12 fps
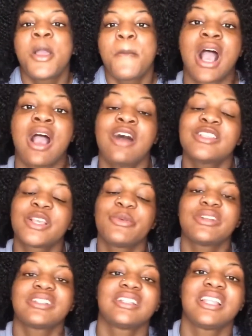I also
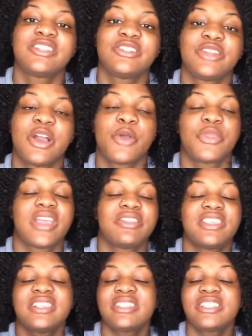want to let you know
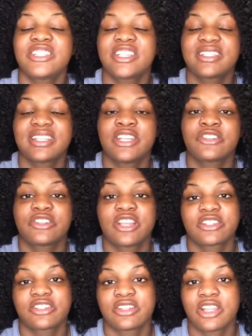that this is just the
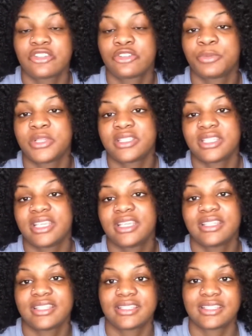introduction that you'll be
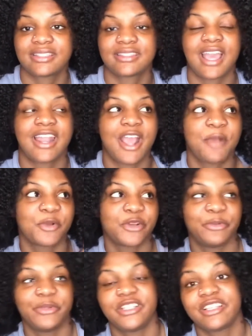seeing. This is not how I'm
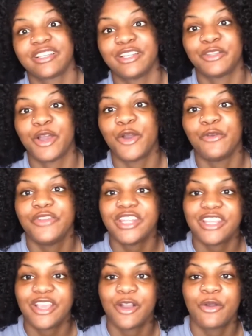going to be looking in the whole
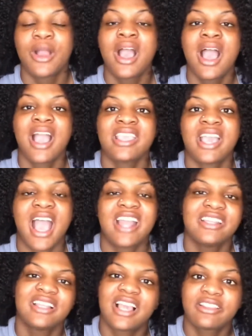video. Yeah, I
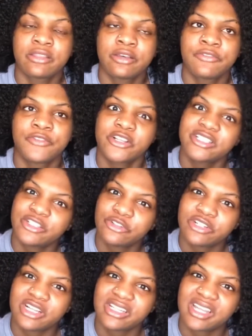didn't like the first
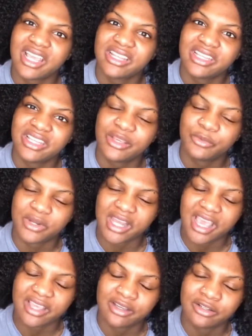introduction I did when
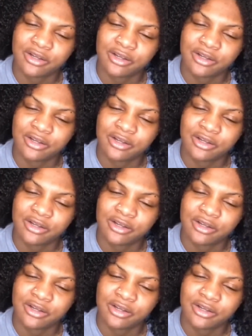I